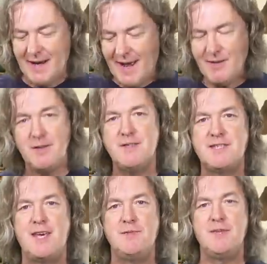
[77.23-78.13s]
Now do the
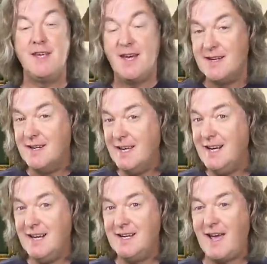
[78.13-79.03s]
same thing
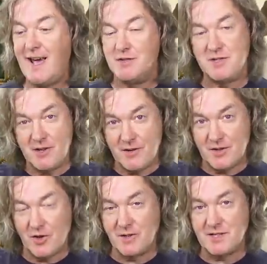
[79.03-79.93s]
kneeling down so you're at
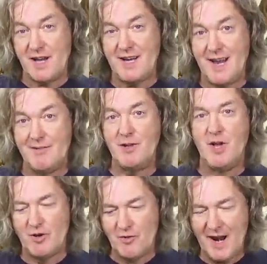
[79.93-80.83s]
the dog's eye level,
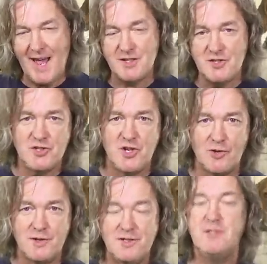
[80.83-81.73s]
relax your
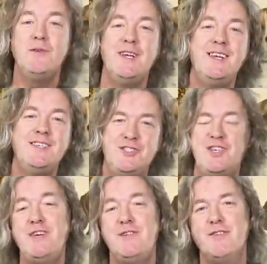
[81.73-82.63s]
shoulders and do it in a
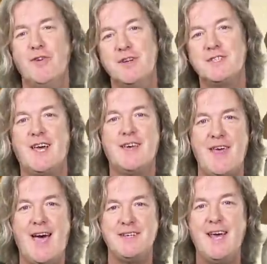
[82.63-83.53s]
cheery voice like
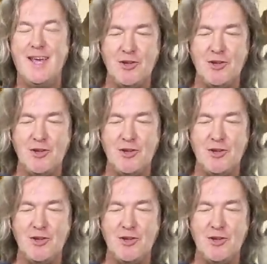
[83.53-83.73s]
that.